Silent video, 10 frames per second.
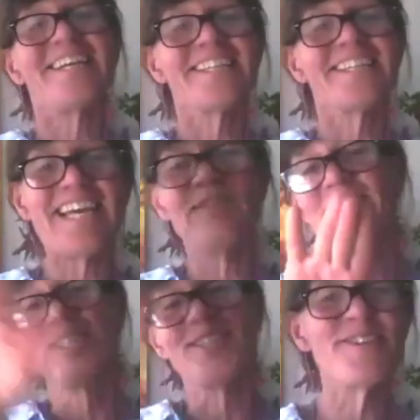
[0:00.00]
us out,
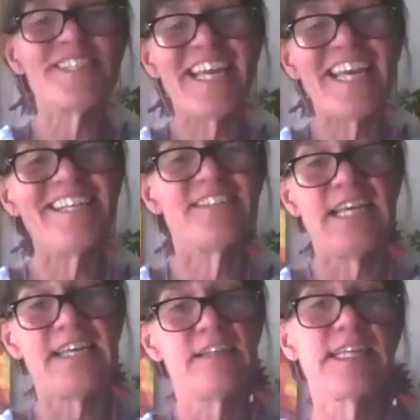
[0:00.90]
dissociate,
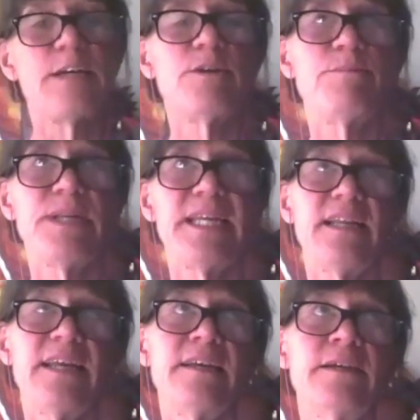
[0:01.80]
take us out completely.